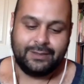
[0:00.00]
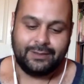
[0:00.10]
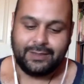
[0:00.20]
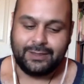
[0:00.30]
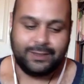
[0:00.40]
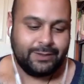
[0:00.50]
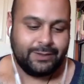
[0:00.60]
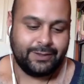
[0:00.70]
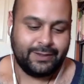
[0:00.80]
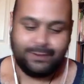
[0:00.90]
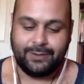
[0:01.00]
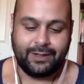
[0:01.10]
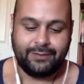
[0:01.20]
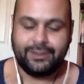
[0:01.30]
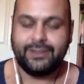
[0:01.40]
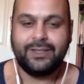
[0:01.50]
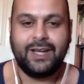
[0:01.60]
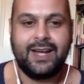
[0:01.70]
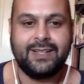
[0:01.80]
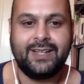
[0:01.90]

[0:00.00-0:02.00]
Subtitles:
You could do it with whatever you can.